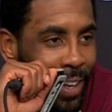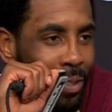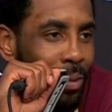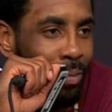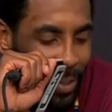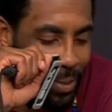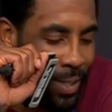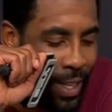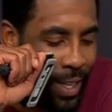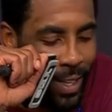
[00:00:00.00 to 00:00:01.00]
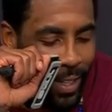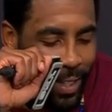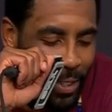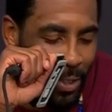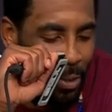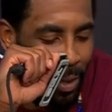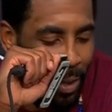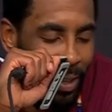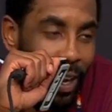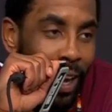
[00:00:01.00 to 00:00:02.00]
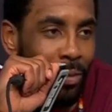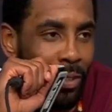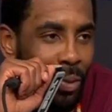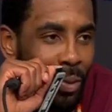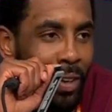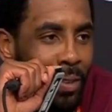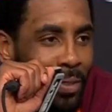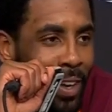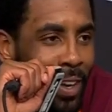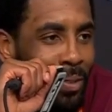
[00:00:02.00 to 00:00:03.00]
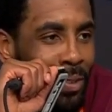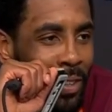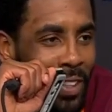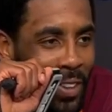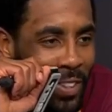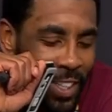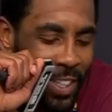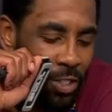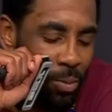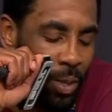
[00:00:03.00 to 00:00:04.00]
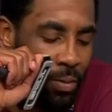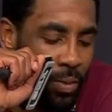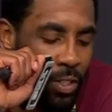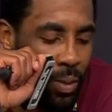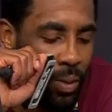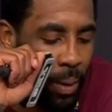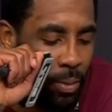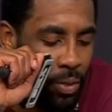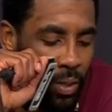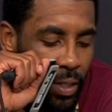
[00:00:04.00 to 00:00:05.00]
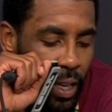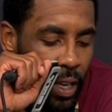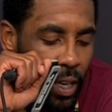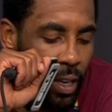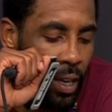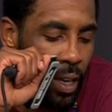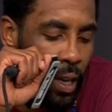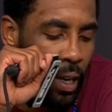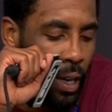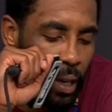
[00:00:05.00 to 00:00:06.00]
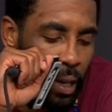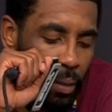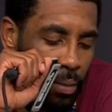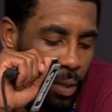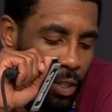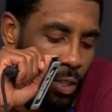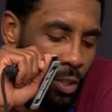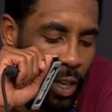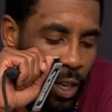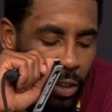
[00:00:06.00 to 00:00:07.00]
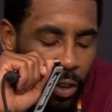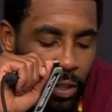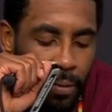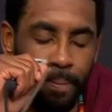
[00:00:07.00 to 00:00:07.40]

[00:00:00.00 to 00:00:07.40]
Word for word: to about you know, maybe nine for 12 or nine for 13, just being efficient with the opportunities I get, um, but still staying aggressive.